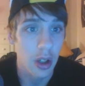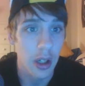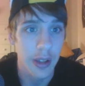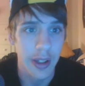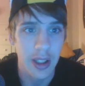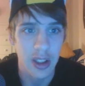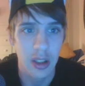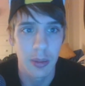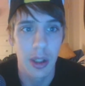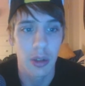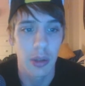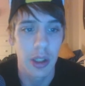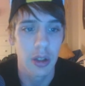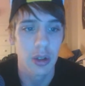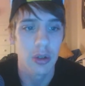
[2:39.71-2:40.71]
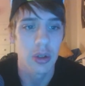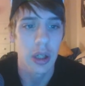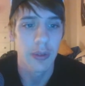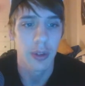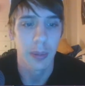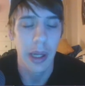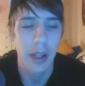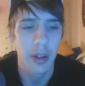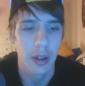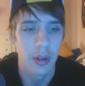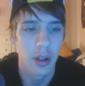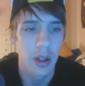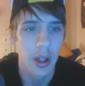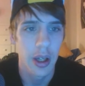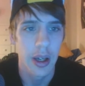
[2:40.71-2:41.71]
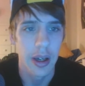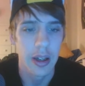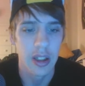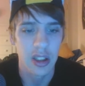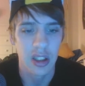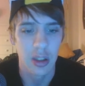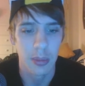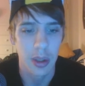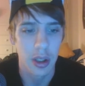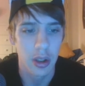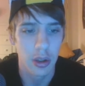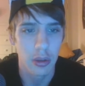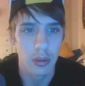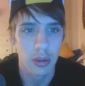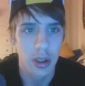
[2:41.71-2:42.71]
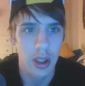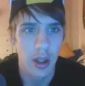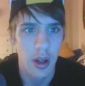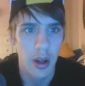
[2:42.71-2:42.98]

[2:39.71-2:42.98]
I think it's going to be a great 2-drop for Paladin, and it's going to be used